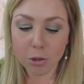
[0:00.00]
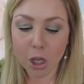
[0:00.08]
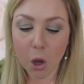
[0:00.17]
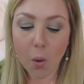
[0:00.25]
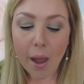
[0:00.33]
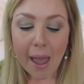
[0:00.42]

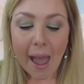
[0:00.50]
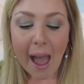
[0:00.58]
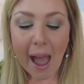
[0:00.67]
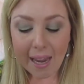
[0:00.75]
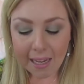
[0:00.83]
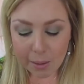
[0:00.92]
So
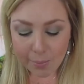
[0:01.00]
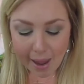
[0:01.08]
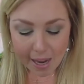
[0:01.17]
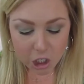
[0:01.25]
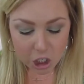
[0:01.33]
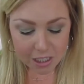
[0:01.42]
I can
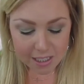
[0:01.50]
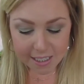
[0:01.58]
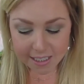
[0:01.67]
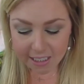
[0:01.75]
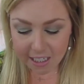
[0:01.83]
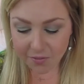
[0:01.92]
imagine it
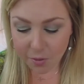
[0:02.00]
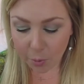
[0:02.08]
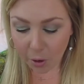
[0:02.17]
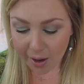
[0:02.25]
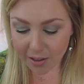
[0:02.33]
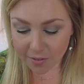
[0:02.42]
doesn't give the
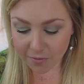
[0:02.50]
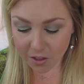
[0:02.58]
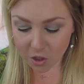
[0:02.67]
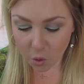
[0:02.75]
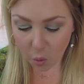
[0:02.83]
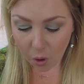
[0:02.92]
price of
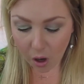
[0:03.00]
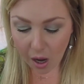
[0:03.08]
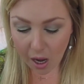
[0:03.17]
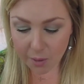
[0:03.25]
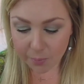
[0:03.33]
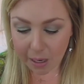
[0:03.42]
this quad,